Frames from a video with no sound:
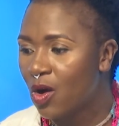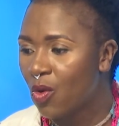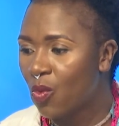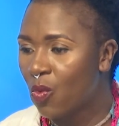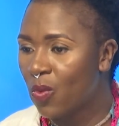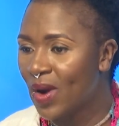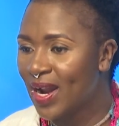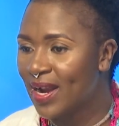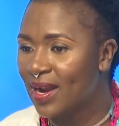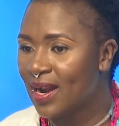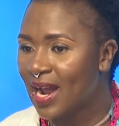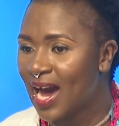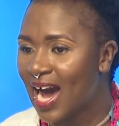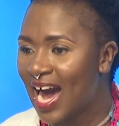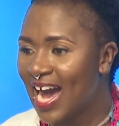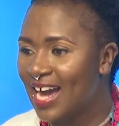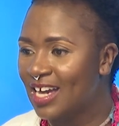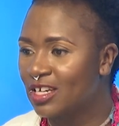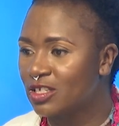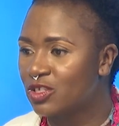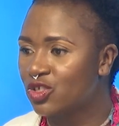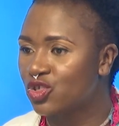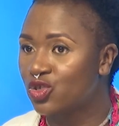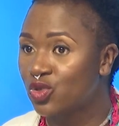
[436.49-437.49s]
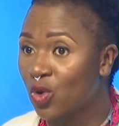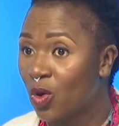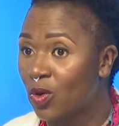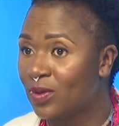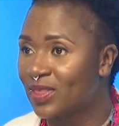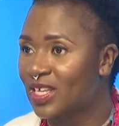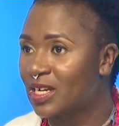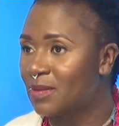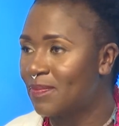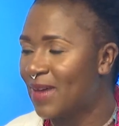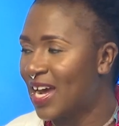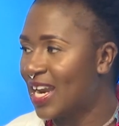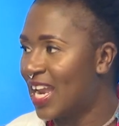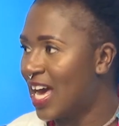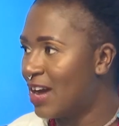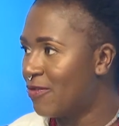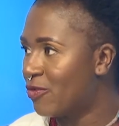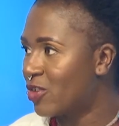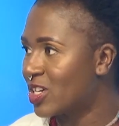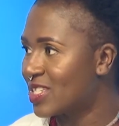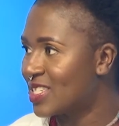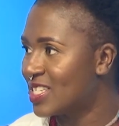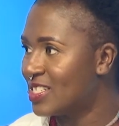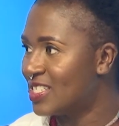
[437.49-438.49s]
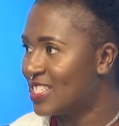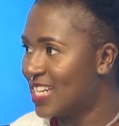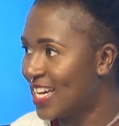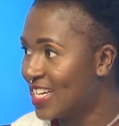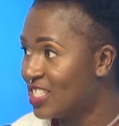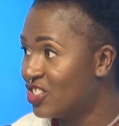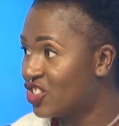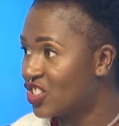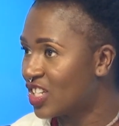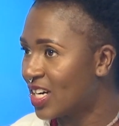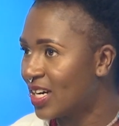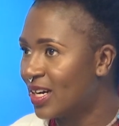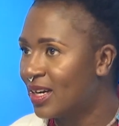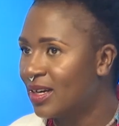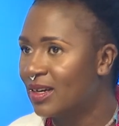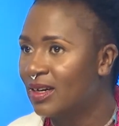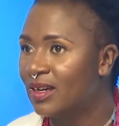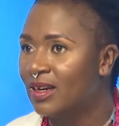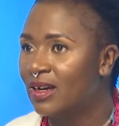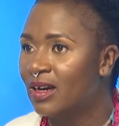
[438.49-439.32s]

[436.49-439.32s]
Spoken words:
when I saw that my life was in danger